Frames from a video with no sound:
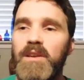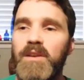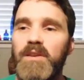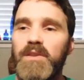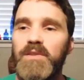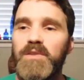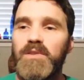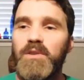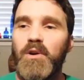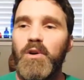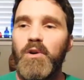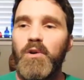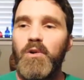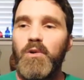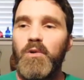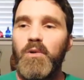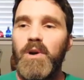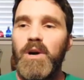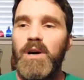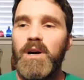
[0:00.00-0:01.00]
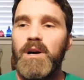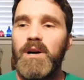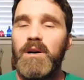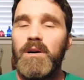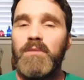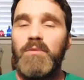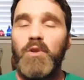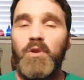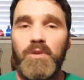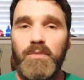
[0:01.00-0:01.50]
So
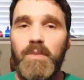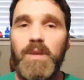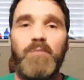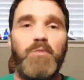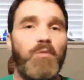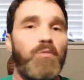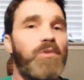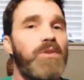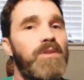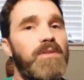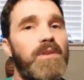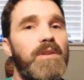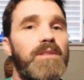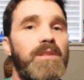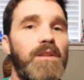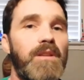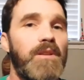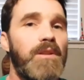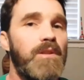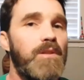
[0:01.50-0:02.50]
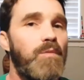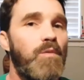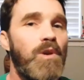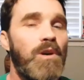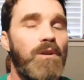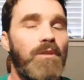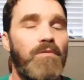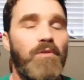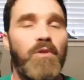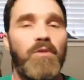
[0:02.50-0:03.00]
those people, please listen in as
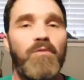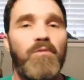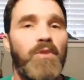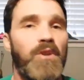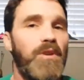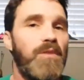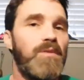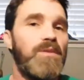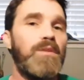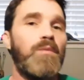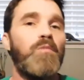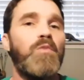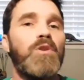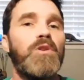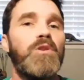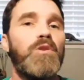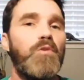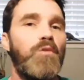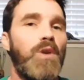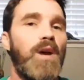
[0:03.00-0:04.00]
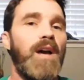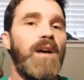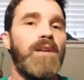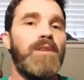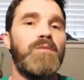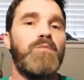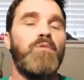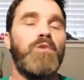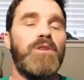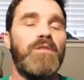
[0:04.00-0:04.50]
well. If you're a friend of someone who
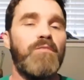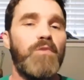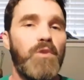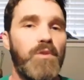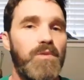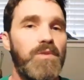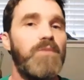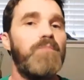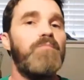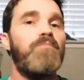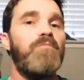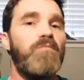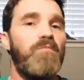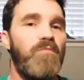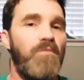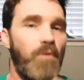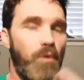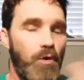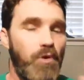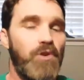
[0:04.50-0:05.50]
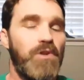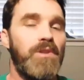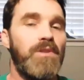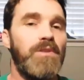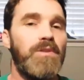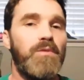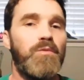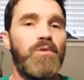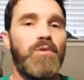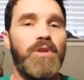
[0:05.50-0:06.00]
has one of those
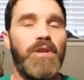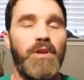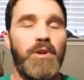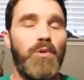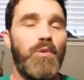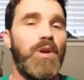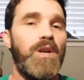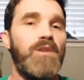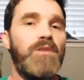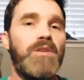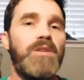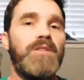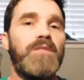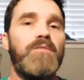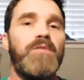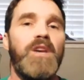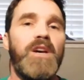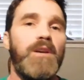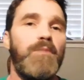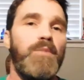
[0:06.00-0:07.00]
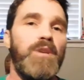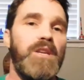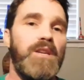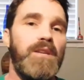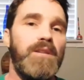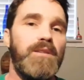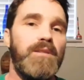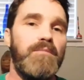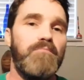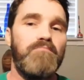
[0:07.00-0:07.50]
versions or iterations of
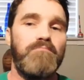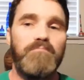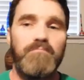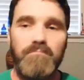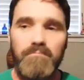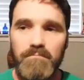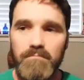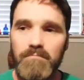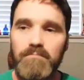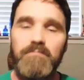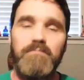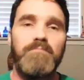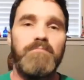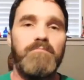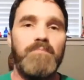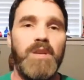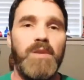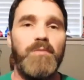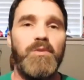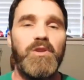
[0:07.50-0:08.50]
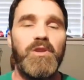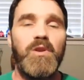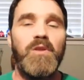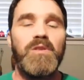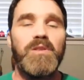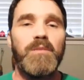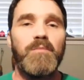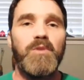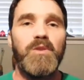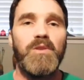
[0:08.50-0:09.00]
diabetes, maybe share
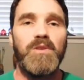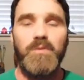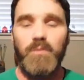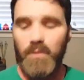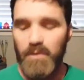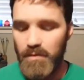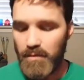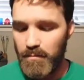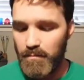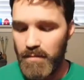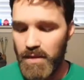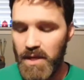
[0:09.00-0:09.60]
some of this with them.